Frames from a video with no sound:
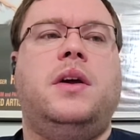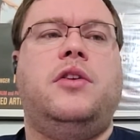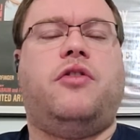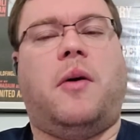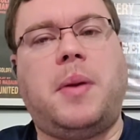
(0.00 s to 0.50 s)

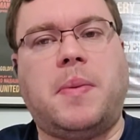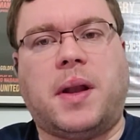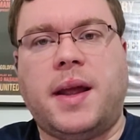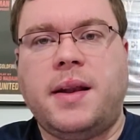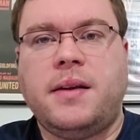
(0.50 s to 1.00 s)
draw people
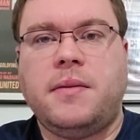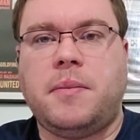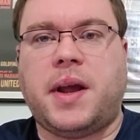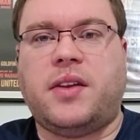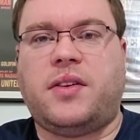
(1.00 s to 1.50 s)
in.
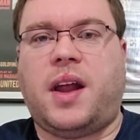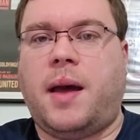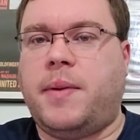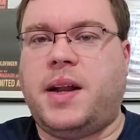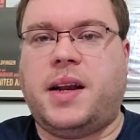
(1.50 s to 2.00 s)
Because, I
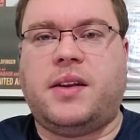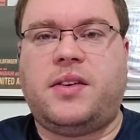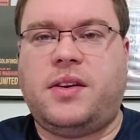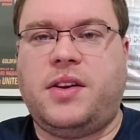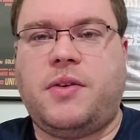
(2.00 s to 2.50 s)
mean,
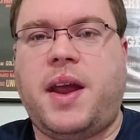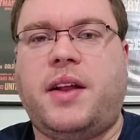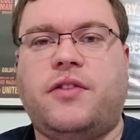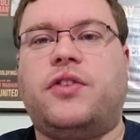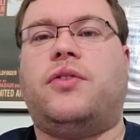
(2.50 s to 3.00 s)
you can't
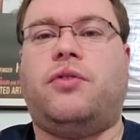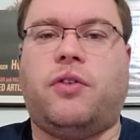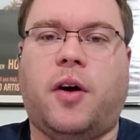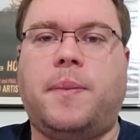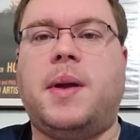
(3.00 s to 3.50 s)
just
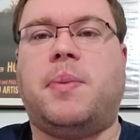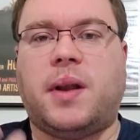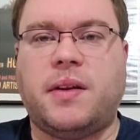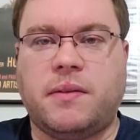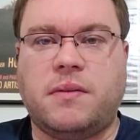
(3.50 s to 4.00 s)
draw people
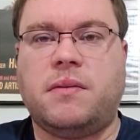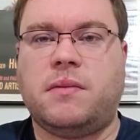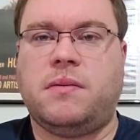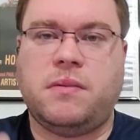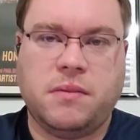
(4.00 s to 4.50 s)
in
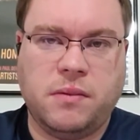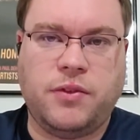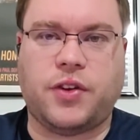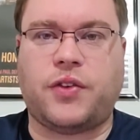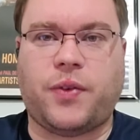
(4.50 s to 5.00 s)

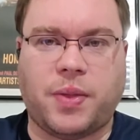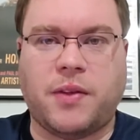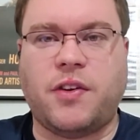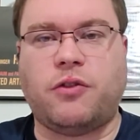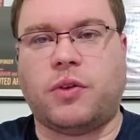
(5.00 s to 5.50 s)
just from the
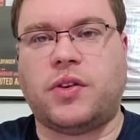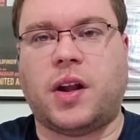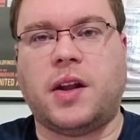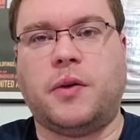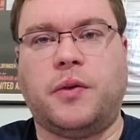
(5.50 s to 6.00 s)
visuals
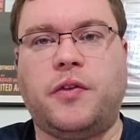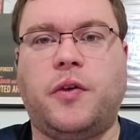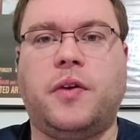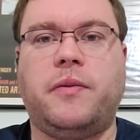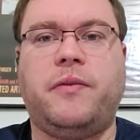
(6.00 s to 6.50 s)
alone
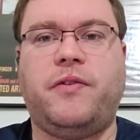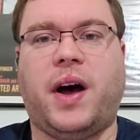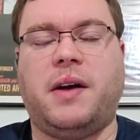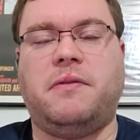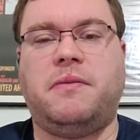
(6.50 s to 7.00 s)
for
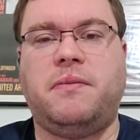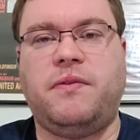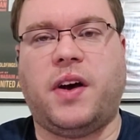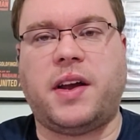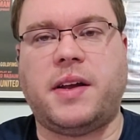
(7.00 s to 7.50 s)
five
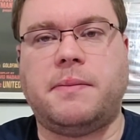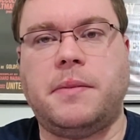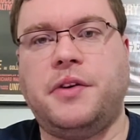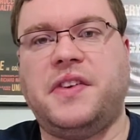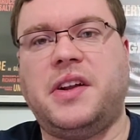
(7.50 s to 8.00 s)
fucking
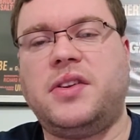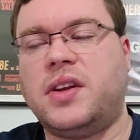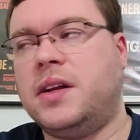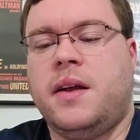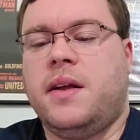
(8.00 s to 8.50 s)
movies.
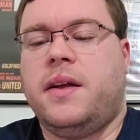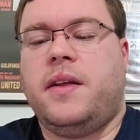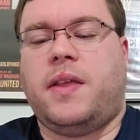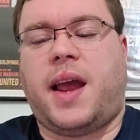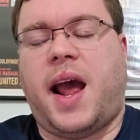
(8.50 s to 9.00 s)

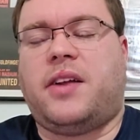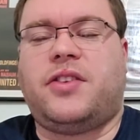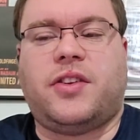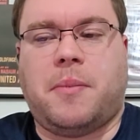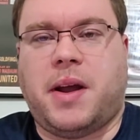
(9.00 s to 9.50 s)
The cast
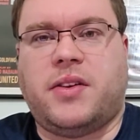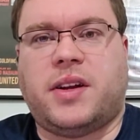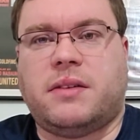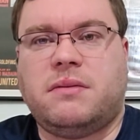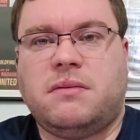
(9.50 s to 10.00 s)
is amazing.